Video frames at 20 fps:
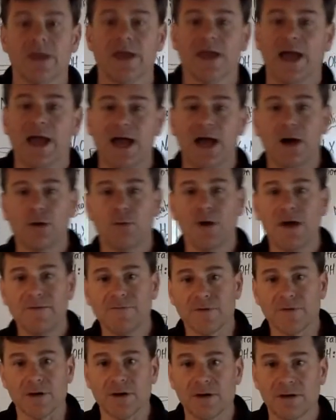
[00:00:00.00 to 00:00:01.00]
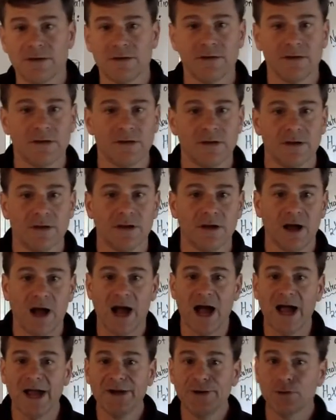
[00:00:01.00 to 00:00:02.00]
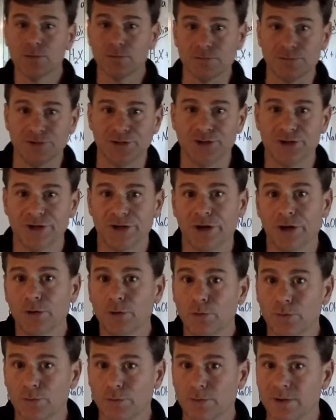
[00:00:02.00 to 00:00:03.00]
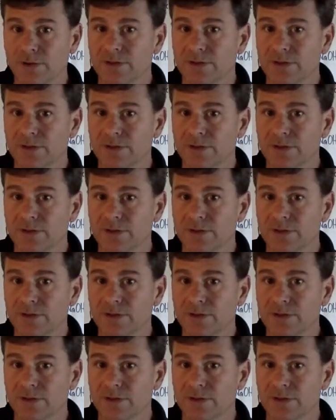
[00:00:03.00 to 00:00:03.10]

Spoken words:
However, I don't know